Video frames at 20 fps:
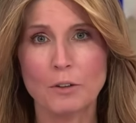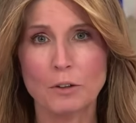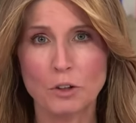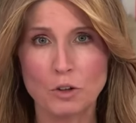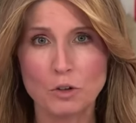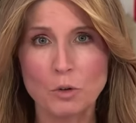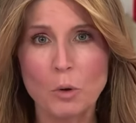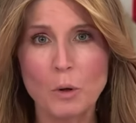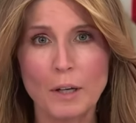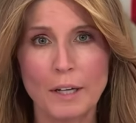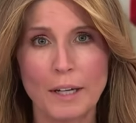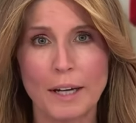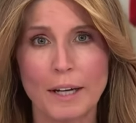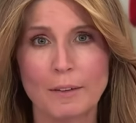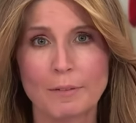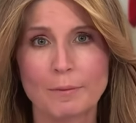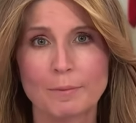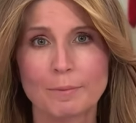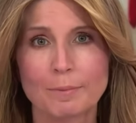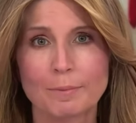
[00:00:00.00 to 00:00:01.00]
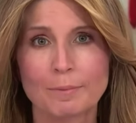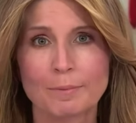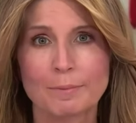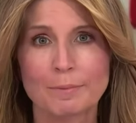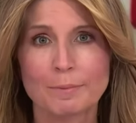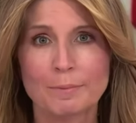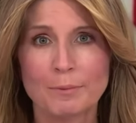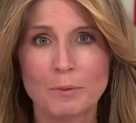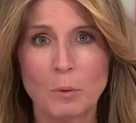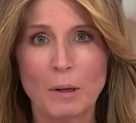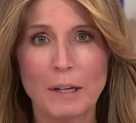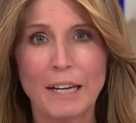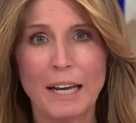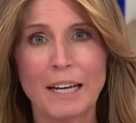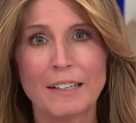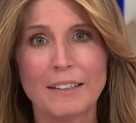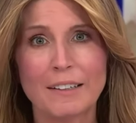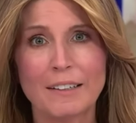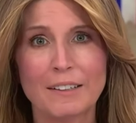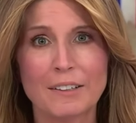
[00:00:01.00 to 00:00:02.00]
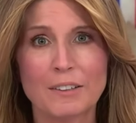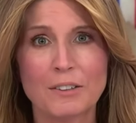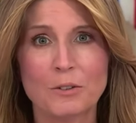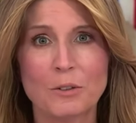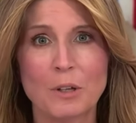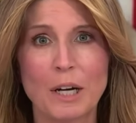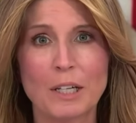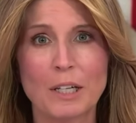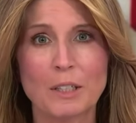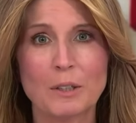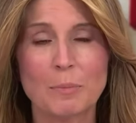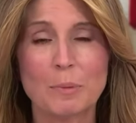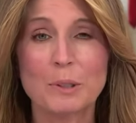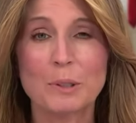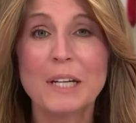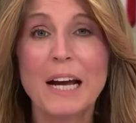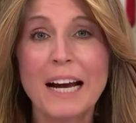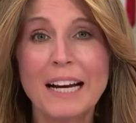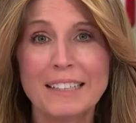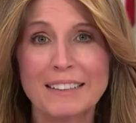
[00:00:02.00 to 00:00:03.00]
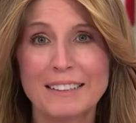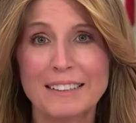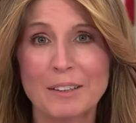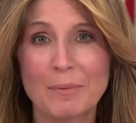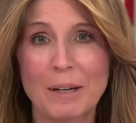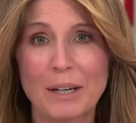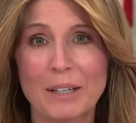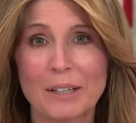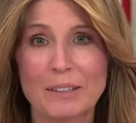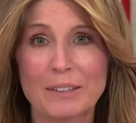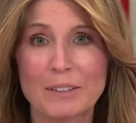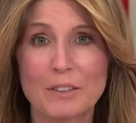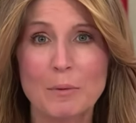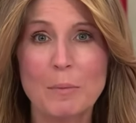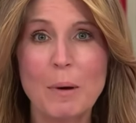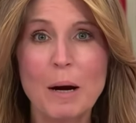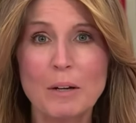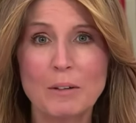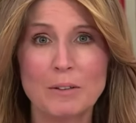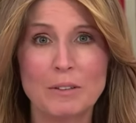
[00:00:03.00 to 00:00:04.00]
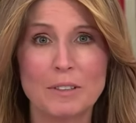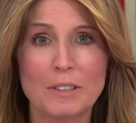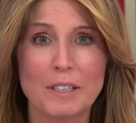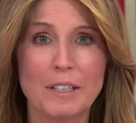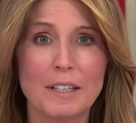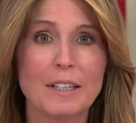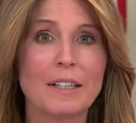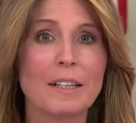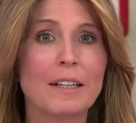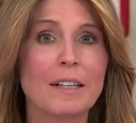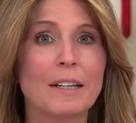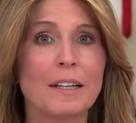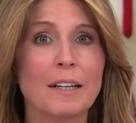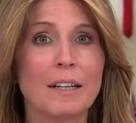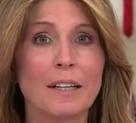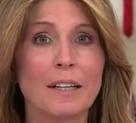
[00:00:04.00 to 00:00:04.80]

Destroying it. One candidate is trying to protect America's democracy.